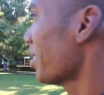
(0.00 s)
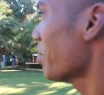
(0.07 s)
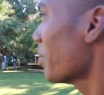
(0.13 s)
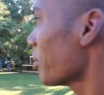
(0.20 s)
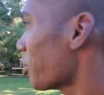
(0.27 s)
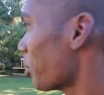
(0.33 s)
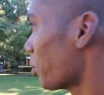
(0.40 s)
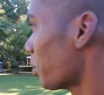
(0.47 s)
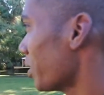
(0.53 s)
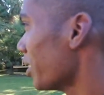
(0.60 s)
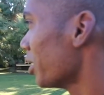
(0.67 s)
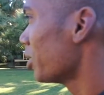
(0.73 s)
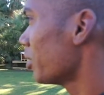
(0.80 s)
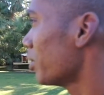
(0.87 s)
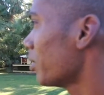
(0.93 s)
About
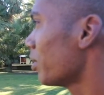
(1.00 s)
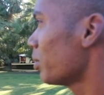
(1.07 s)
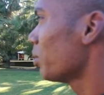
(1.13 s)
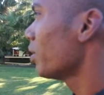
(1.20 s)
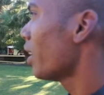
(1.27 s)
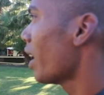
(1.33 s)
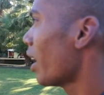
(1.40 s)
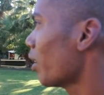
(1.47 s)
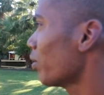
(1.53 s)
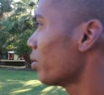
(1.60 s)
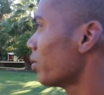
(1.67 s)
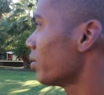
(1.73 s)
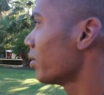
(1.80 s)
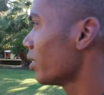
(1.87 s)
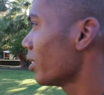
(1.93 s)
three and a half
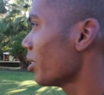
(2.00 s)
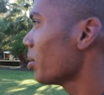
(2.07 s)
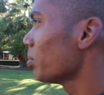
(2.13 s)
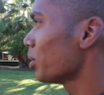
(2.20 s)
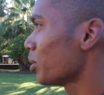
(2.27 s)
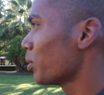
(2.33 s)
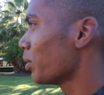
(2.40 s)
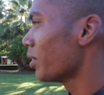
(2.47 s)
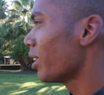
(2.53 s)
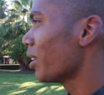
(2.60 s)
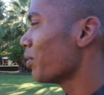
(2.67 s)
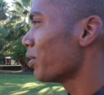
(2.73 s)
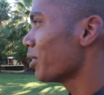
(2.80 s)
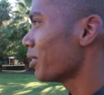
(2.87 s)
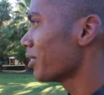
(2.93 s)

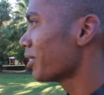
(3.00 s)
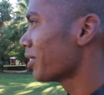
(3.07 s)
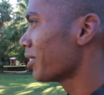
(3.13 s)
years.